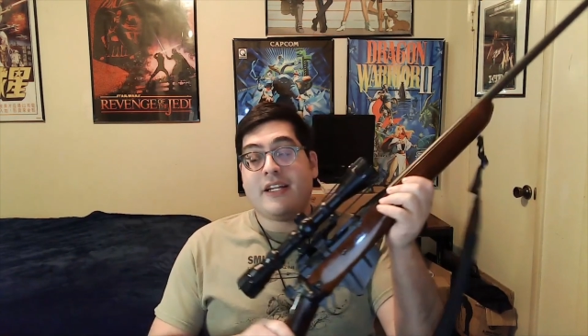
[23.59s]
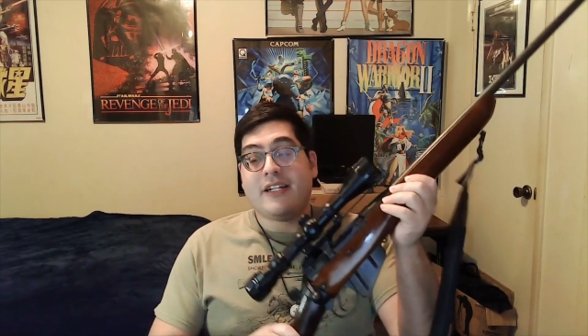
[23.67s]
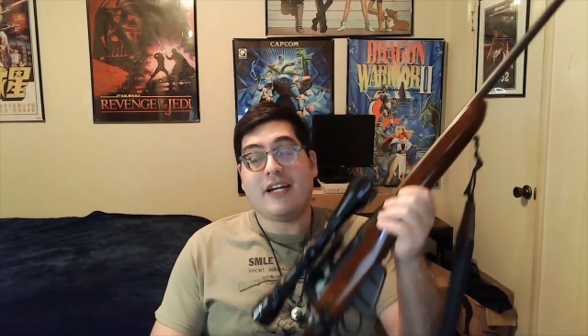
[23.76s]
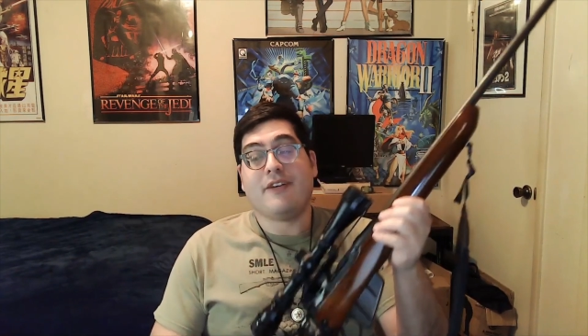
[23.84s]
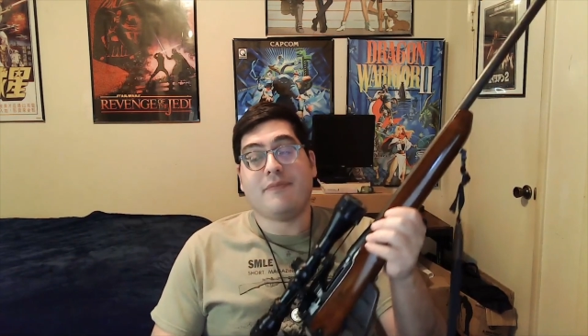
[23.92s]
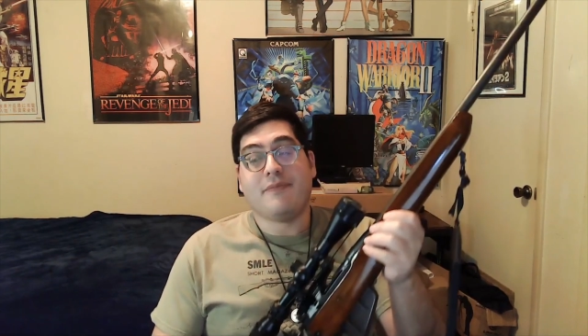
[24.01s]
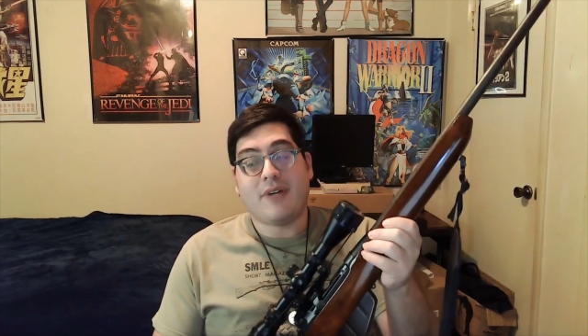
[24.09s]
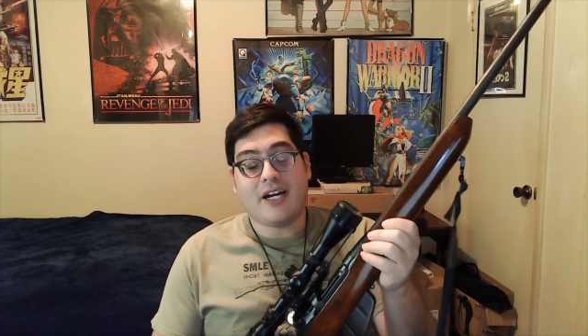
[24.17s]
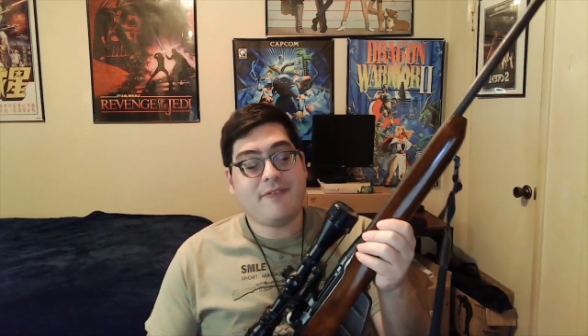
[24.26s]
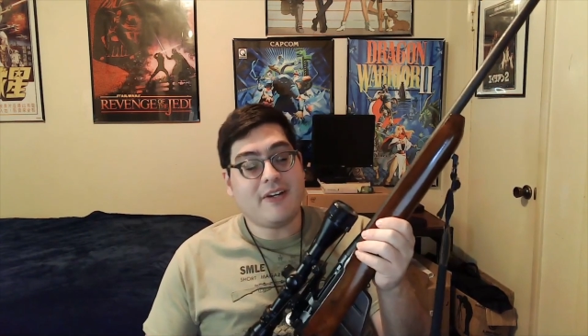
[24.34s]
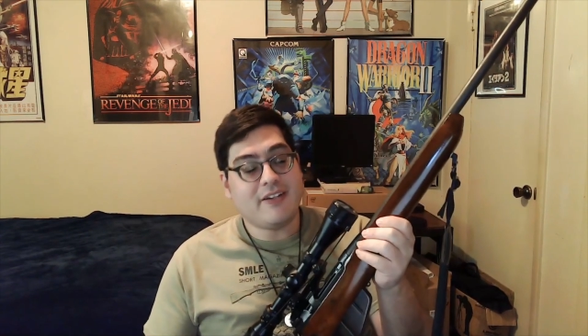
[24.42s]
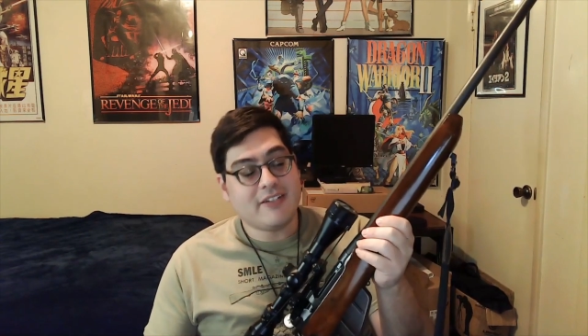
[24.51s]
Now,
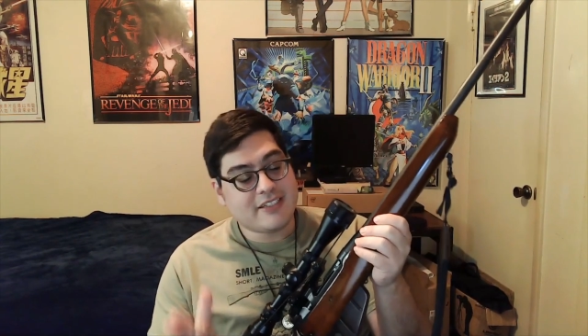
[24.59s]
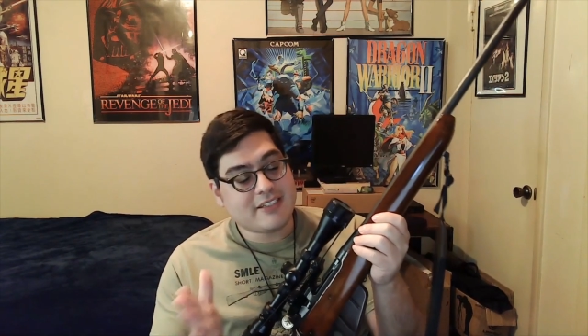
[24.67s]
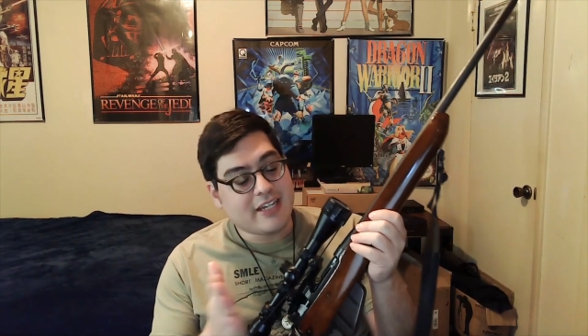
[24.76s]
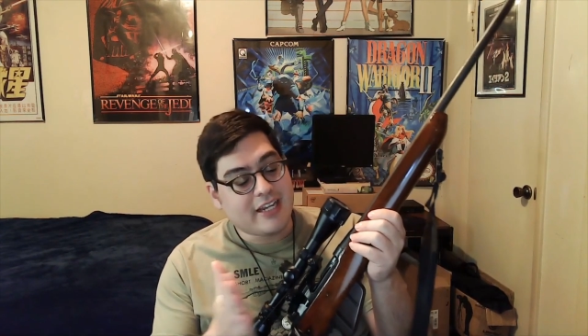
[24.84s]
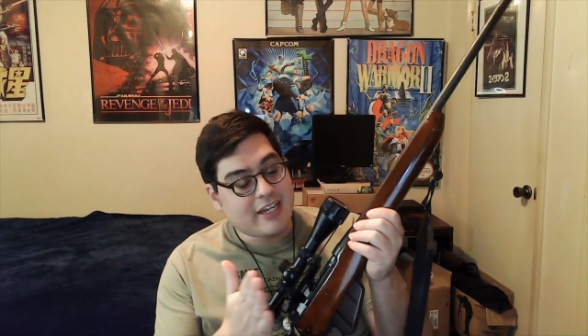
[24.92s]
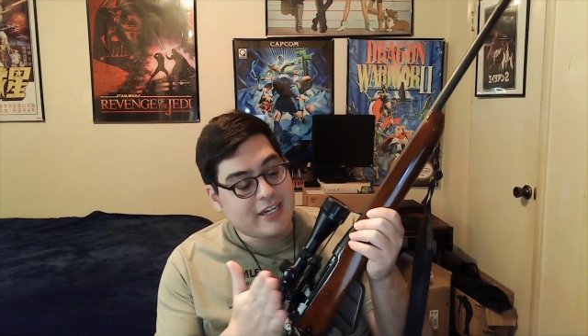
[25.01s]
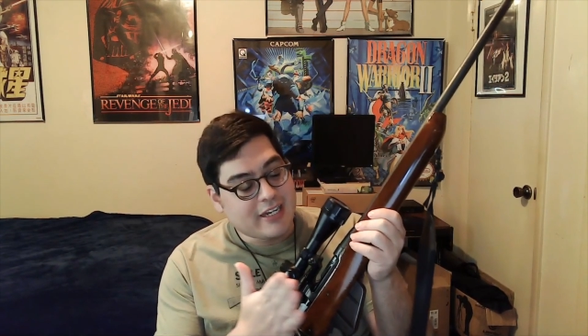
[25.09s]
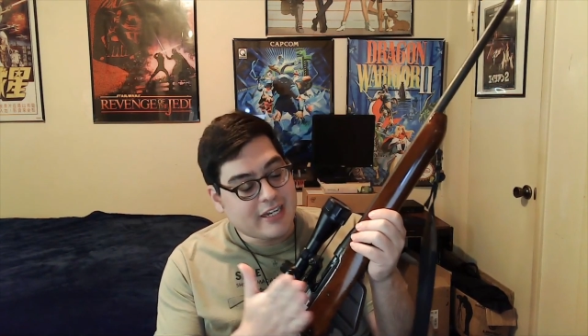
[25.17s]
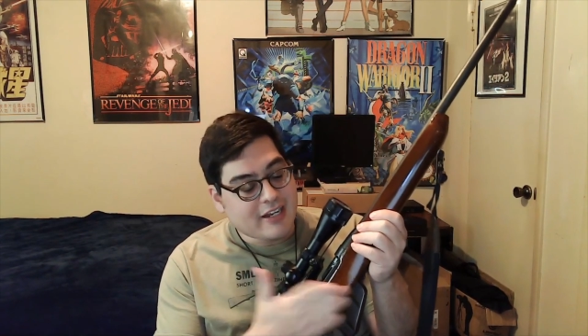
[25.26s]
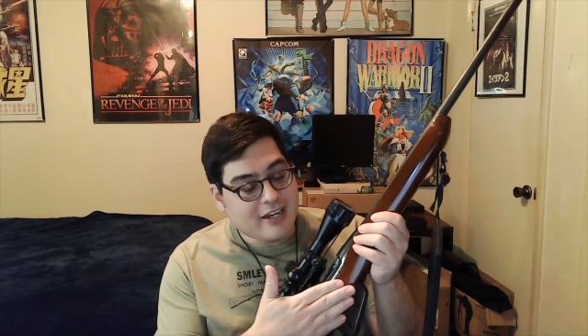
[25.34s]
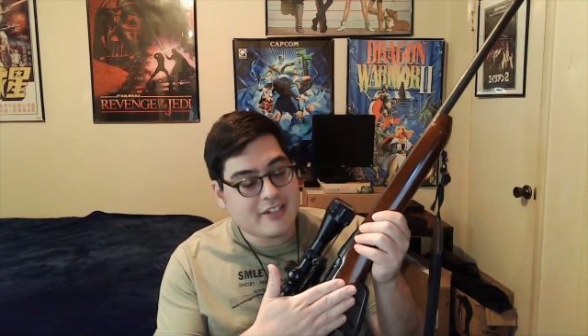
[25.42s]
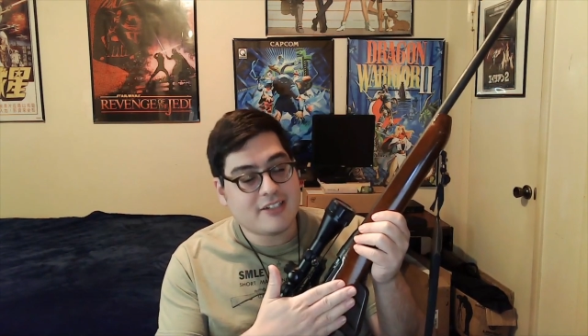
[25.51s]
I found this at a
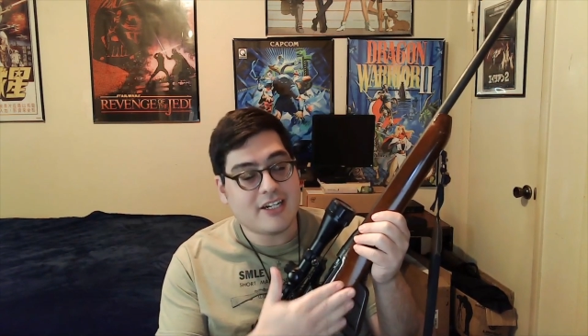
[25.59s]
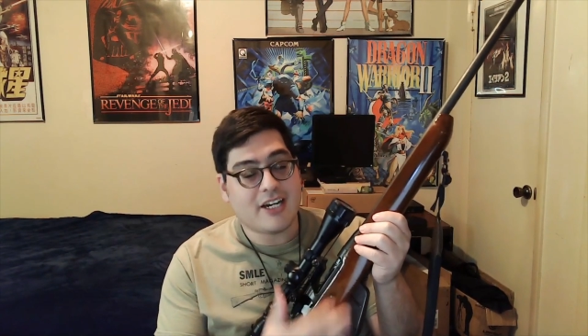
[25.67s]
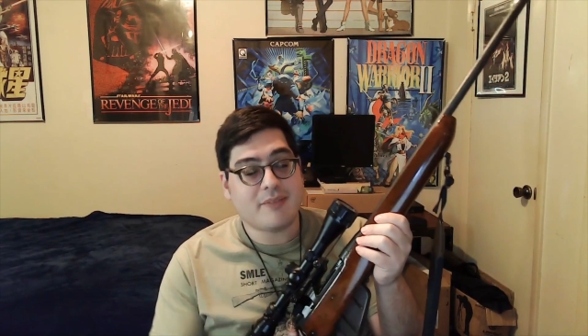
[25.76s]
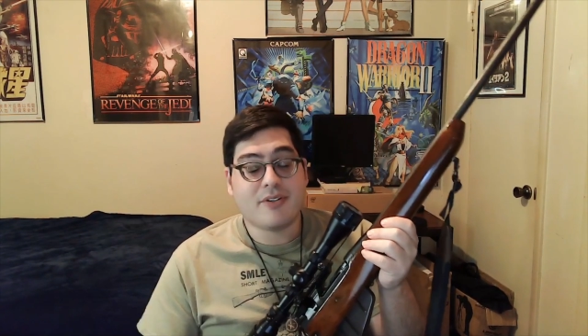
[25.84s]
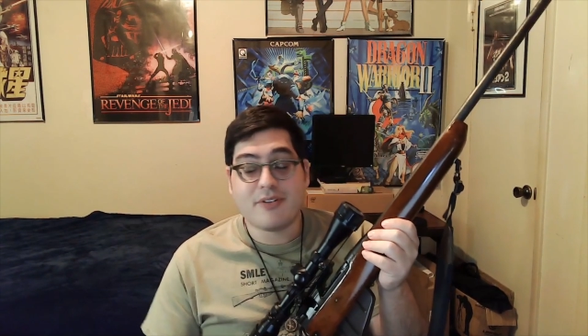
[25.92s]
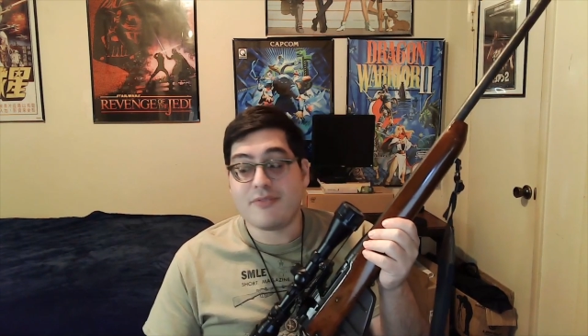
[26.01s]
hawk shop